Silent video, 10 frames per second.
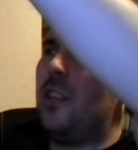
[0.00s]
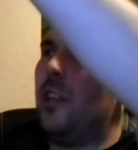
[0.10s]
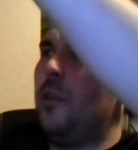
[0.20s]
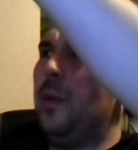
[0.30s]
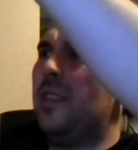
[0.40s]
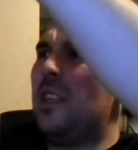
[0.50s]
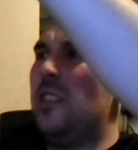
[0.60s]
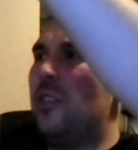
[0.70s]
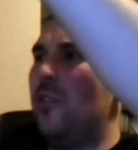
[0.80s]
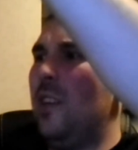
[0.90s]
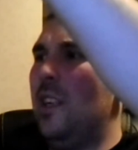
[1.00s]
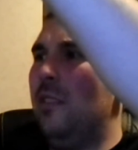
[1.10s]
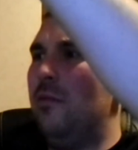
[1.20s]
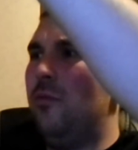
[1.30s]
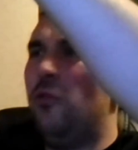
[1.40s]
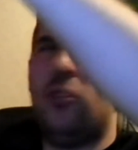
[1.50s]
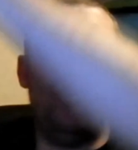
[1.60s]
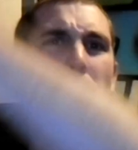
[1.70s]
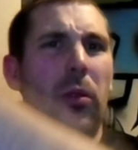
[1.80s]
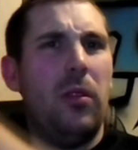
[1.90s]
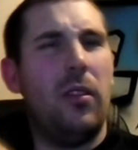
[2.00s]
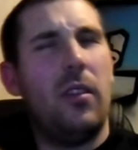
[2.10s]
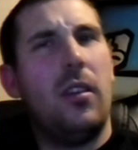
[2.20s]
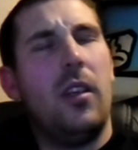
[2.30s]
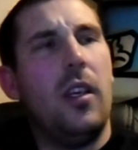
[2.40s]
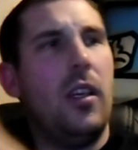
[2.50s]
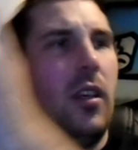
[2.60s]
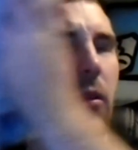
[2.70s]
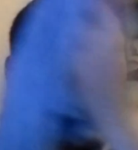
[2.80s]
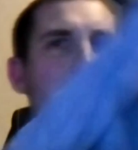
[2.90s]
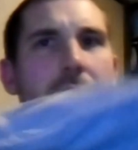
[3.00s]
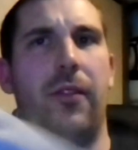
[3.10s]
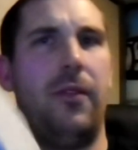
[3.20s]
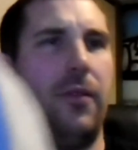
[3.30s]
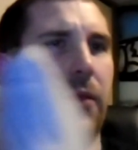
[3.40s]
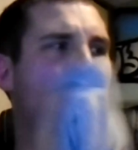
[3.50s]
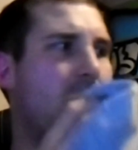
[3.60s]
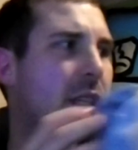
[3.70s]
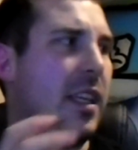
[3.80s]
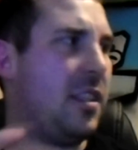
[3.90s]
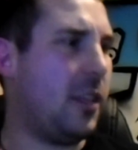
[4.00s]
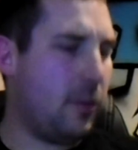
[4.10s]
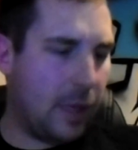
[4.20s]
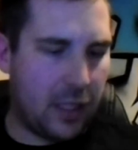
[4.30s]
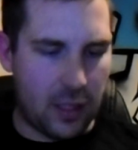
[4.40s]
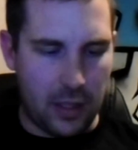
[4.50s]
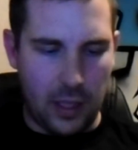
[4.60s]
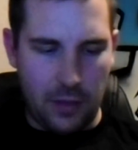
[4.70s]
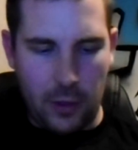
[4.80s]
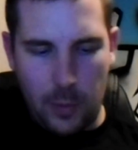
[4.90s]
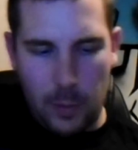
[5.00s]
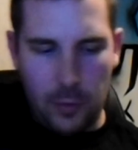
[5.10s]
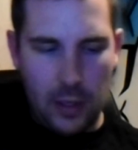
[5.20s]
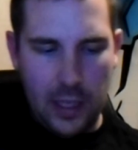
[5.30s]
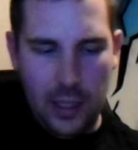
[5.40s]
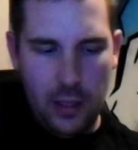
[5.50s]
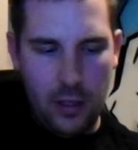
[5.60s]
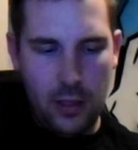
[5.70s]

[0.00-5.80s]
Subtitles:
so it could be Assassin's Creed 2, which was Ezio based, I think, if I remember rightly.